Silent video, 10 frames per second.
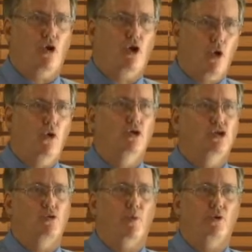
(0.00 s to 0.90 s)
current
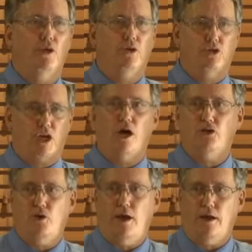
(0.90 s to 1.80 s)
superintendent's
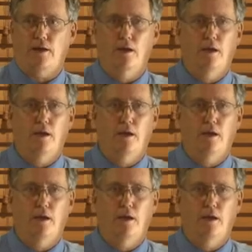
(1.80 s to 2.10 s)
contract